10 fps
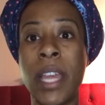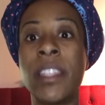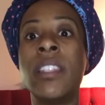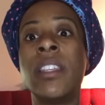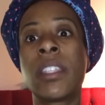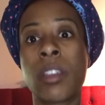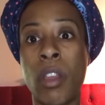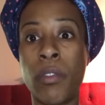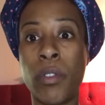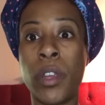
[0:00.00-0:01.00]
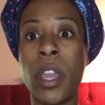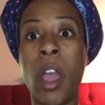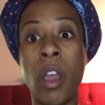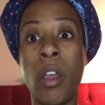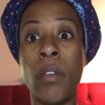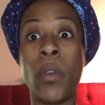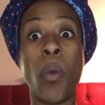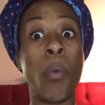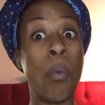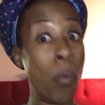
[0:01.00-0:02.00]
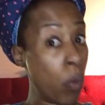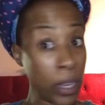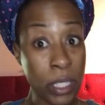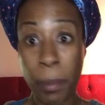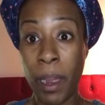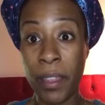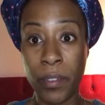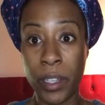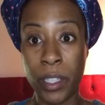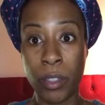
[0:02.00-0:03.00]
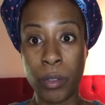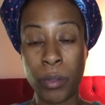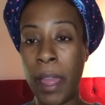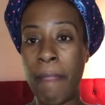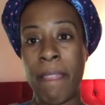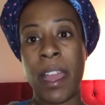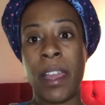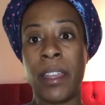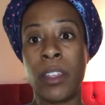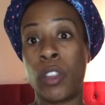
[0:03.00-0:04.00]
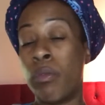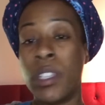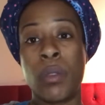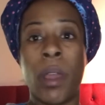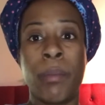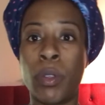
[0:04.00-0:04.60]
the discovery of what is bothering you. Like, the reason why I'm